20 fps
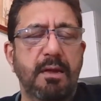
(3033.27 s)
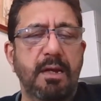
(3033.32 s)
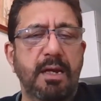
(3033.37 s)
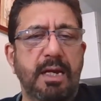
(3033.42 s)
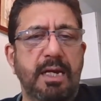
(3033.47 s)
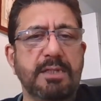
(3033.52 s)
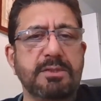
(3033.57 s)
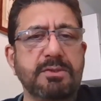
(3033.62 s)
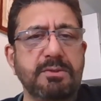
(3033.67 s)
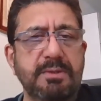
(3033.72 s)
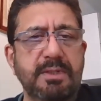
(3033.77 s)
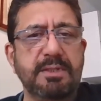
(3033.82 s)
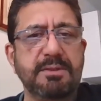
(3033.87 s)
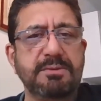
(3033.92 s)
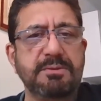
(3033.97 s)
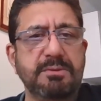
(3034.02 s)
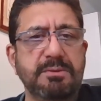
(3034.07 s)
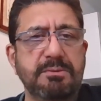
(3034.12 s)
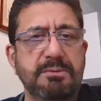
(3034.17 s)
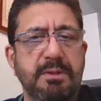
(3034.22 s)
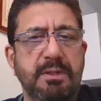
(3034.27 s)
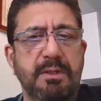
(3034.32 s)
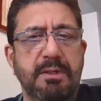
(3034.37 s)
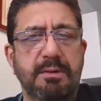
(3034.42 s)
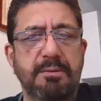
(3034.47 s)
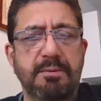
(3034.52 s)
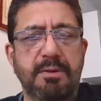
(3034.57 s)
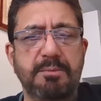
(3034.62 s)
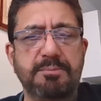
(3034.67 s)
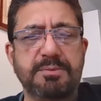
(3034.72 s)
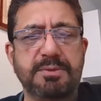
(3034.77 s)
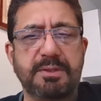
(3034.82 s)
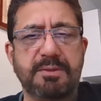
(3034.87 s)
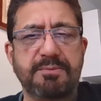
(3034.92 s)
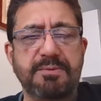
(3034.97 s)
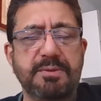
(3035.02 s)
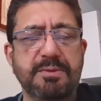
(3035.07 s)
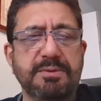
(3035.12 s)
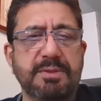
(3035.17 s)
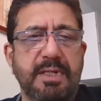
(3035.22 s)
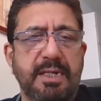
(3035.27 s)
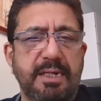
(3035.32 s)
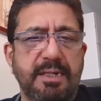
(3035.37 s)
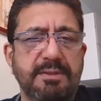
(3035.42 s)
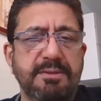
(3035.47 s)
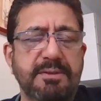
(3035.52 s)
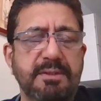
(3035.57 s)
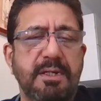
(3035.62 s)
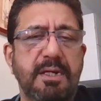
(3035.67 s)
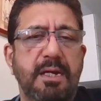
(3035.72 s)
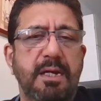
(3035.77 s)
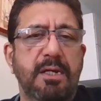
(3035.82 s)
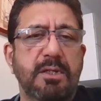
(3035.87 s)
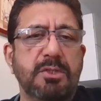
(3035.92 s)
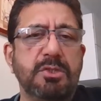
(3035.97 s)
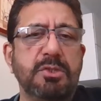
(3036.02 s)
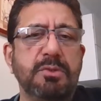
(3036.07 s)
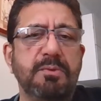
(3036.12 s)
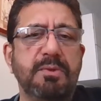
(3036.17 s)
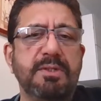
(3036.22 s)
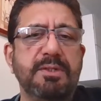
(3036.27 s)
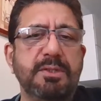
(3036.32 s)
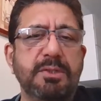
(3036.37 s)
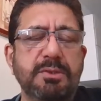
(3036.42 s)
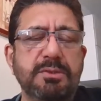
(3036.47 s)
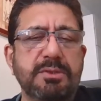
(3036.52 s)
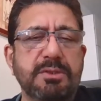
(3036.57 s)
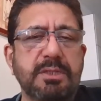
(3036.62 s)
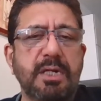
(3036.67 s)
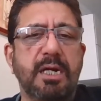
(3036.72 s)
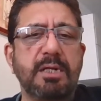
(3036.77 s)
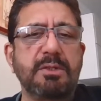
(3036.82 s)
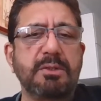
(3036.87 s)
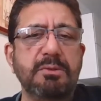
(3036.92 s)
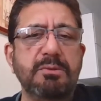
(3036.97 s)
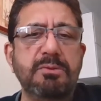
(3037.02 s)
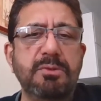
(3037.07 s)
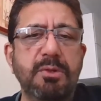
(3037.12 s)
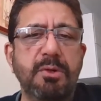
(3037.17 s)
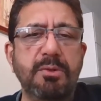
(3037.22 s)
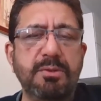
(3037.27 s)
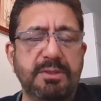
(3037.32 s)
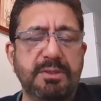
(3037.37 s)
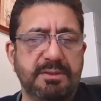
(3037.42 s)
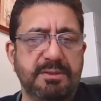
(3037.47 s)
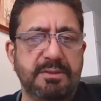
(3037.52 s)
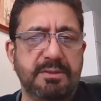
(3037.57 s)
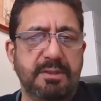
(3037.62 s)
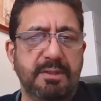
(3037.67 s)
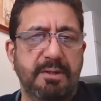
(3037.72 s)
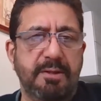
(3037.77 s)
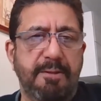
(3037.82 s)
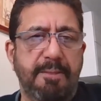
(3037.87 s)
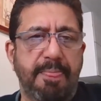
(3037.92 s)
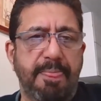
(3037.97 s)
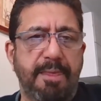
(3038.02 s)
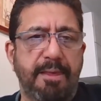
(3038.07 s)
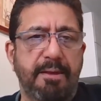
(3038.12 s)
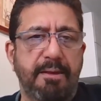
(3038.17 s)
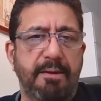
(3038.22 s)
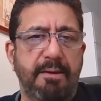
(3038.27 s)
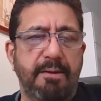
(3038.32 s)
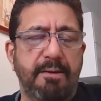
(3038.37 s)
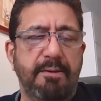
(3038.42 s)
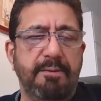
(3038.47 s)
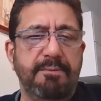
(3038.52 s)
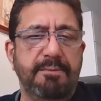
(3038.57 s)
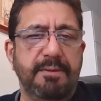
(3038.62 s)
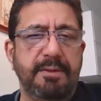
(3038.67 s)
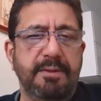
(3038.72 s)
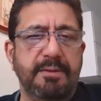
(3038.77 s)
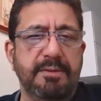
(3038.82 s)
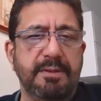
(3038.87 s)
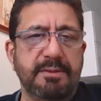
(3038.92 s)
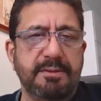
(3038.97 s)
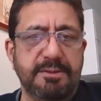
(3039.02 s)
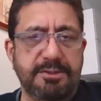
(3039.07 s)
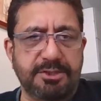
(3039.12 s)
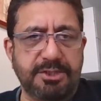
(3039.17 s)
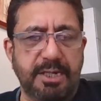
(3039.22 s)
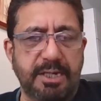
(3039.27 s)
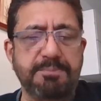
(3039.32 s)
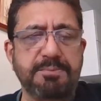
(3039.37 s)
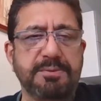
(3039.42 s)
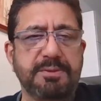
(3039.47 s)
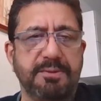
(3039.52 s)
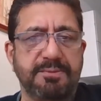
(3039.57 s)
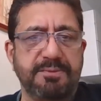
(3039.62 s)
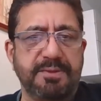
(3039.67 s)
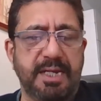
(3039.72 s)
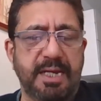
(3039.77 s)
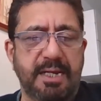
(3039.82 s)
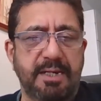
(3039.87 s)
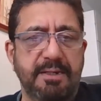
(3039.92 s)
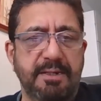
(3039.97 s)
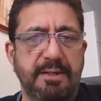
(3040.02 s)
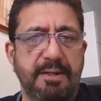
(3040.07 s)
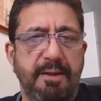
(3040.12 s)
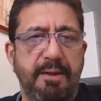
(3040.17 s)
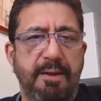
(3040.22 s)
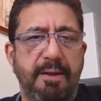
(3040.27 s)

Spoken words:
As soon as you observe those hands, you will start to notice the shapes of the hand.